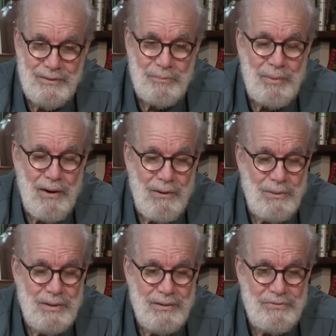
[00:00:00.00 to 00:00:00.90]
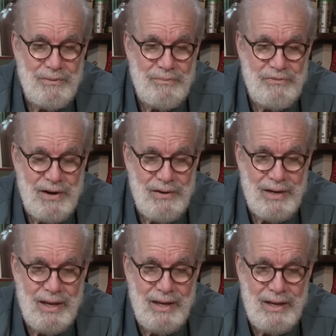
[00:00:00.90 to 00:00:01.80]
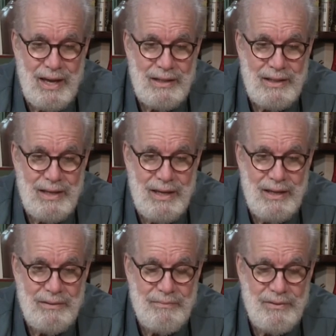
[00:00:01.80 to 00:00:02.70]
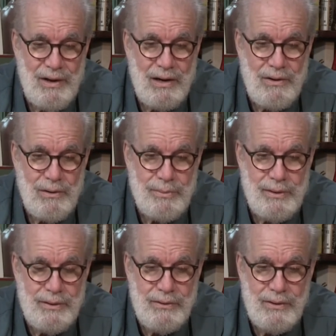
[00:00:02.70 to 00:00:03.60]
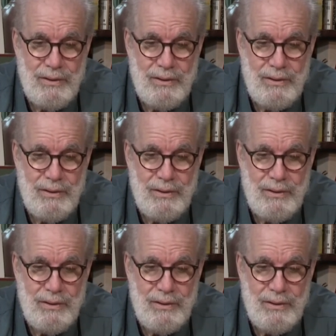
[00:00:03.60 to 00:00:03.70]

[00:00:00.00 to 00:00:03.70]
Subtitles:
or borrowed from Faraday and Allier and Don Herbert